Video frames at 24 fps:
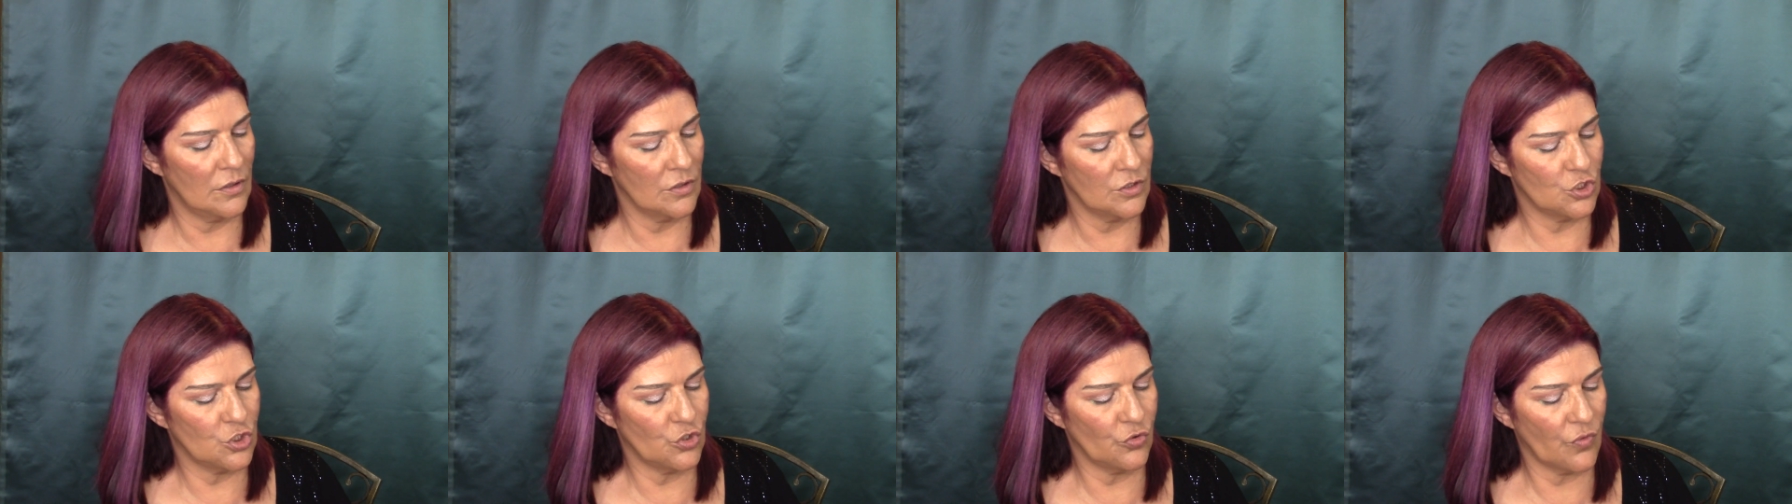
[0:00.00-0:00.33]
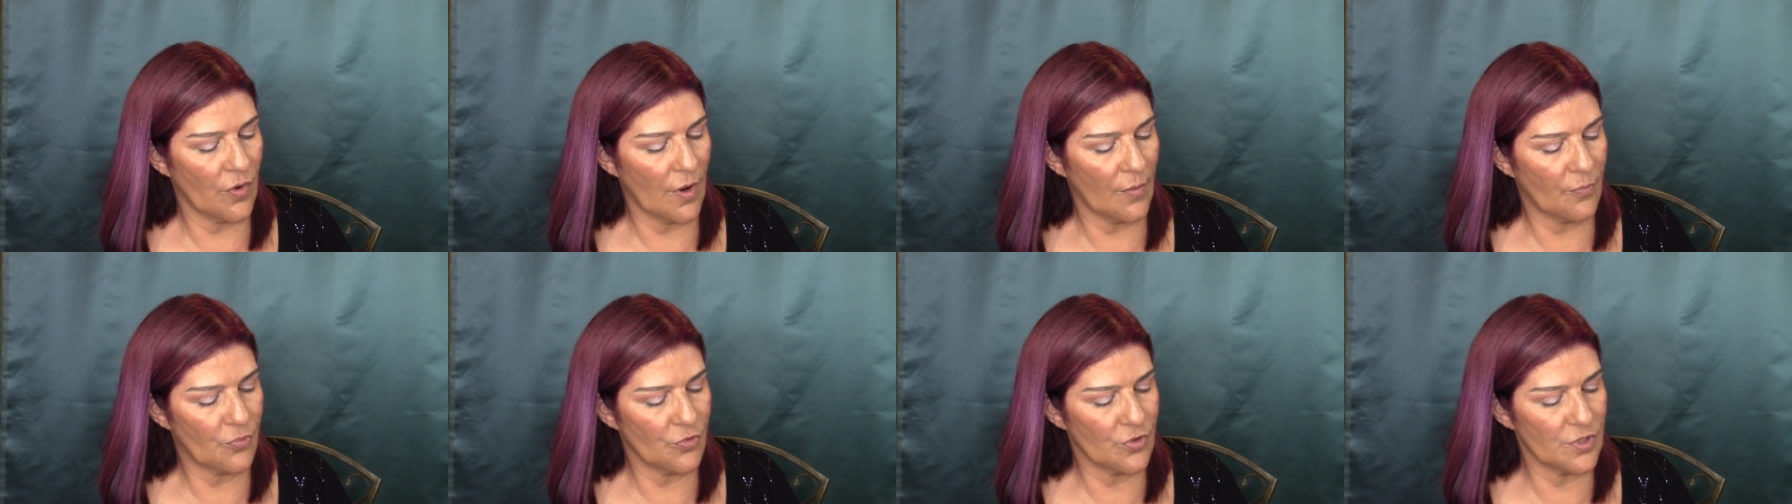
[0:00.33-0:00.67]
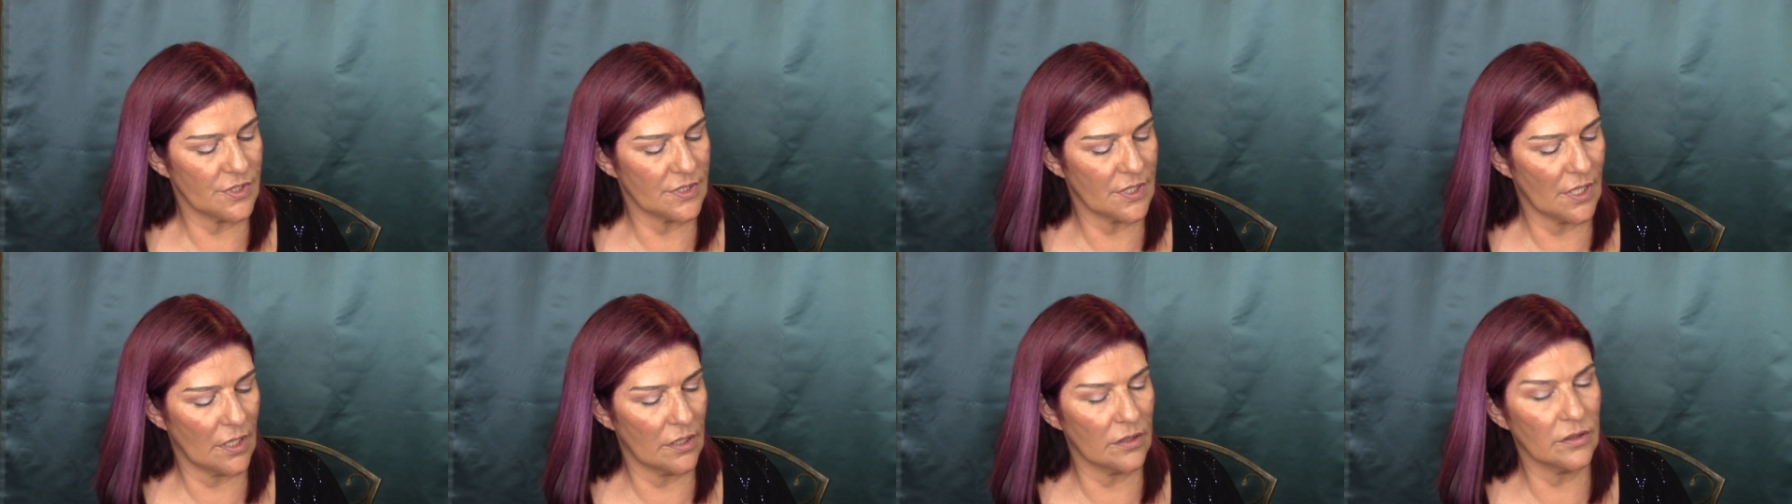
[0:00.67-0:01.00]
to
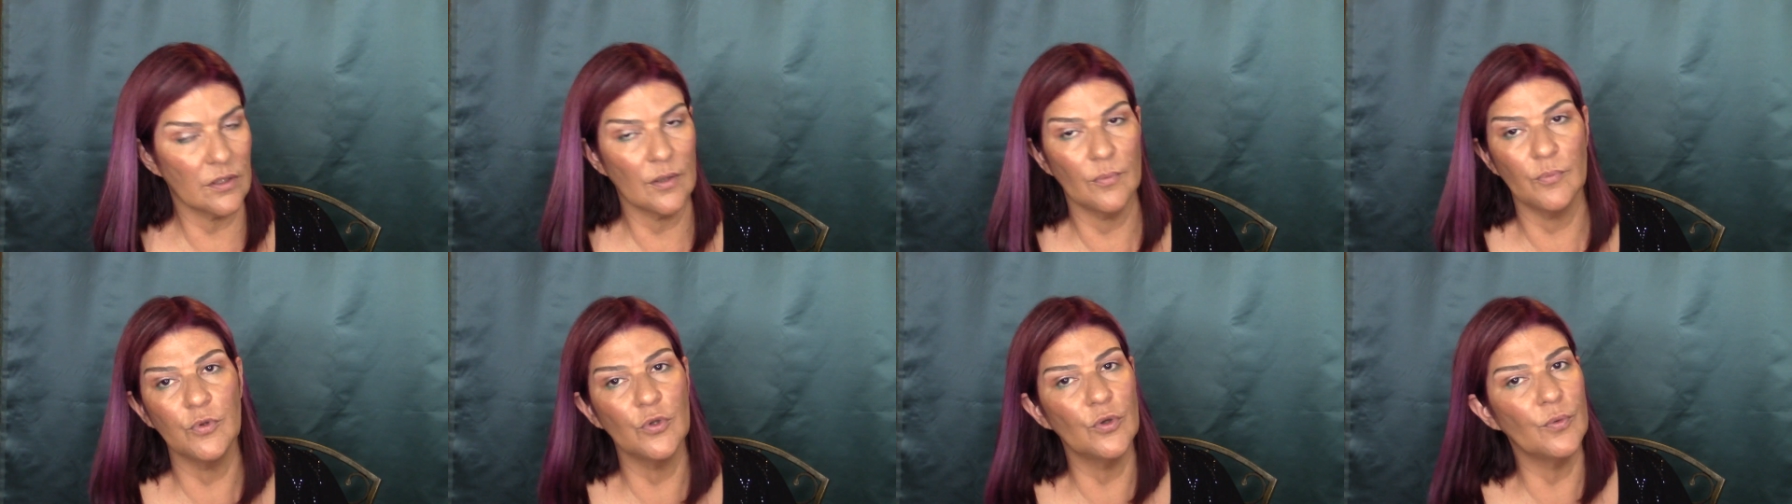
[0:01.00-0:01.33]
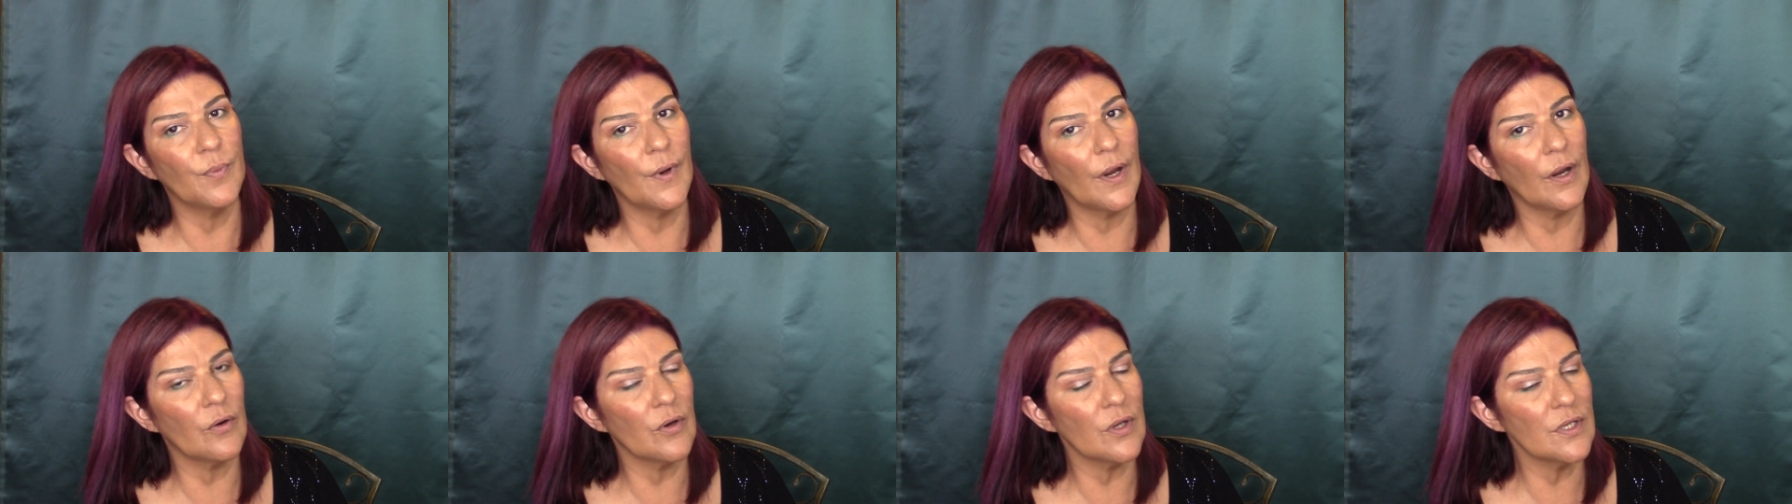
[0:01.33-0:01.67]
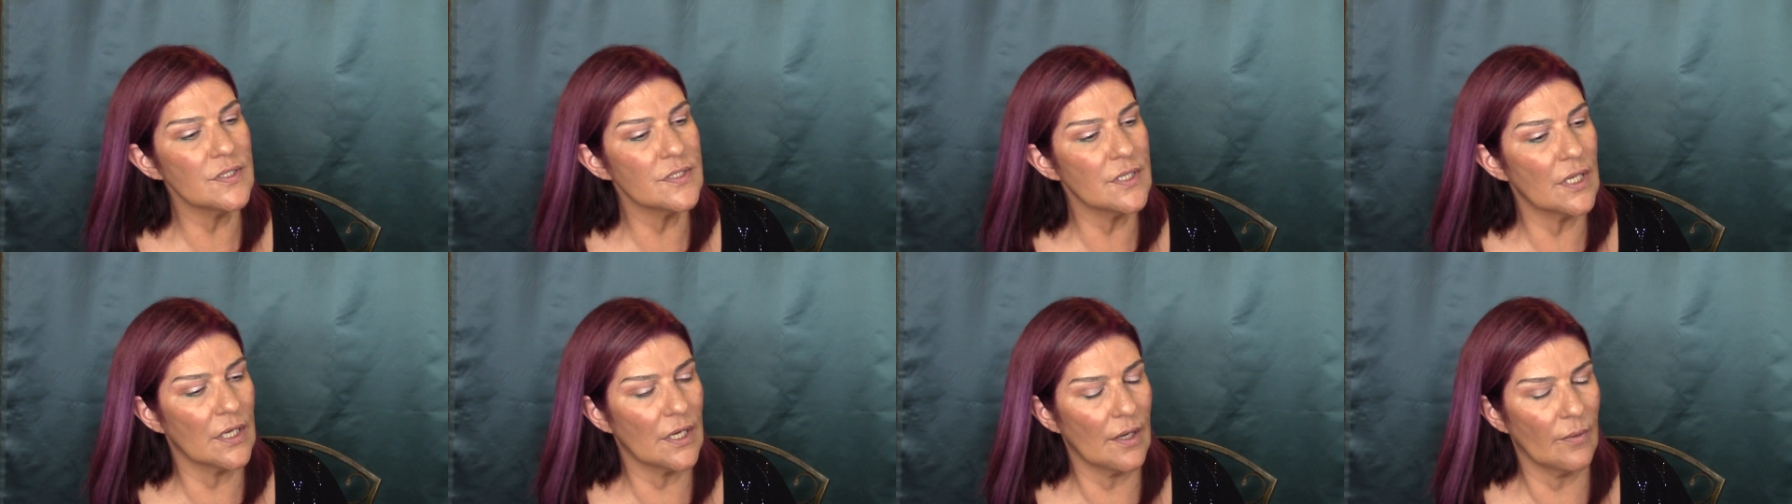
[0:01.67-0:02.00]
represent the
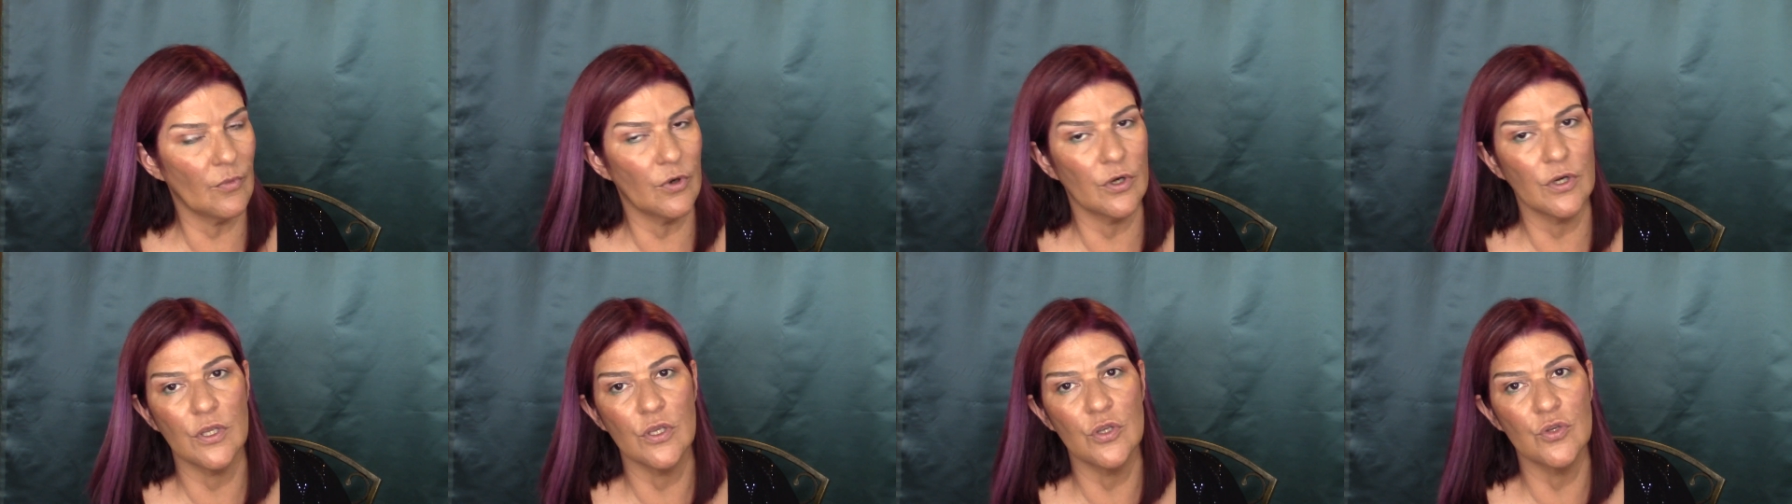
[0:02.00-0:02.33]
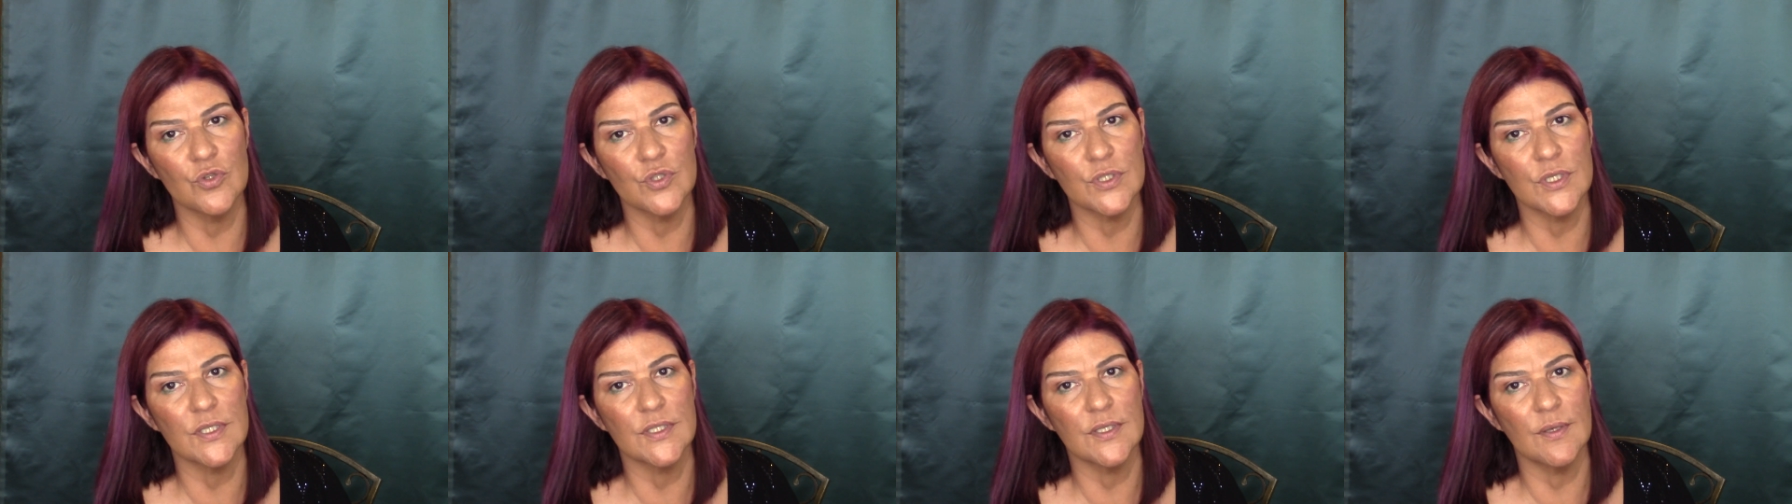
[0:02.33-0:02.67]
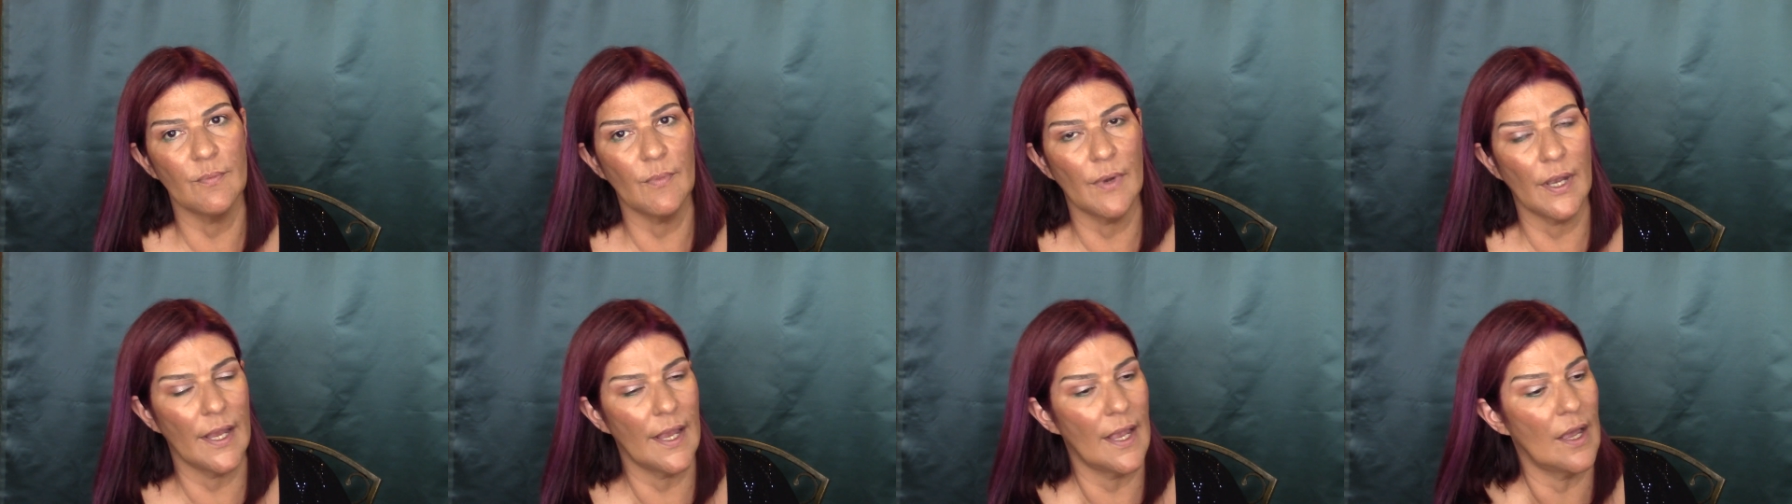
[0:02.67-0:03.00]
blueberries. And I'm going to use this in
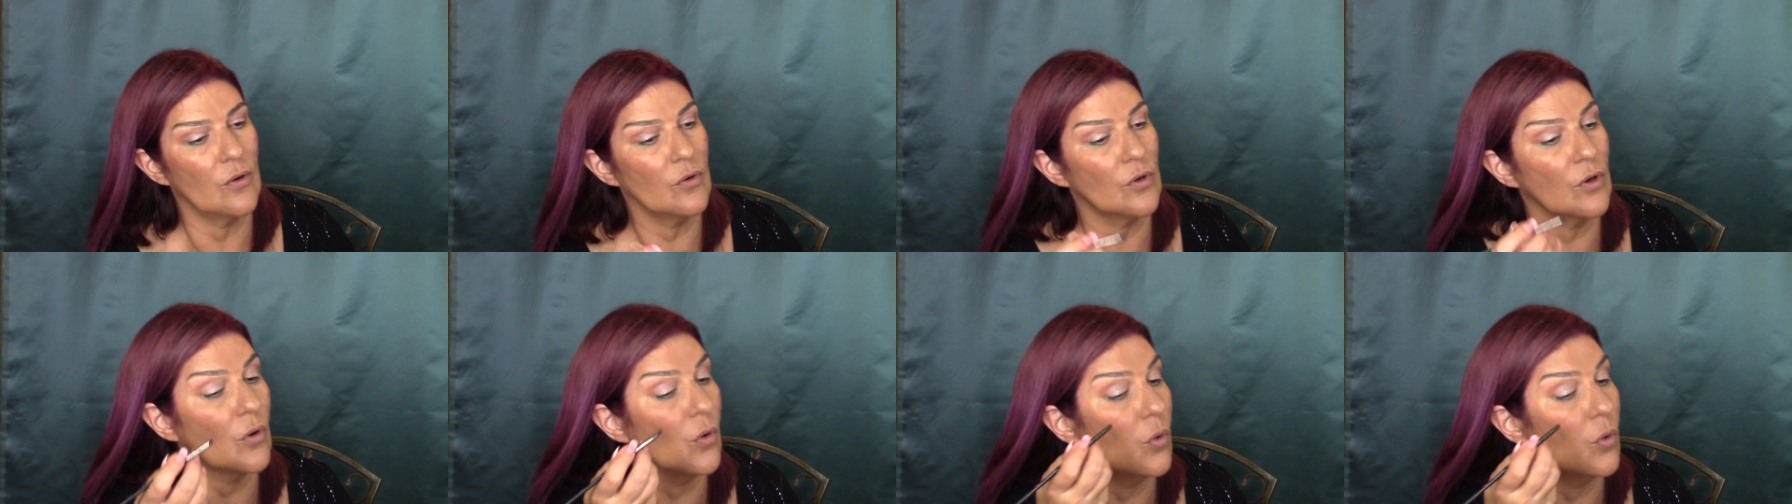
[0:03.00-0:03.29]
my outer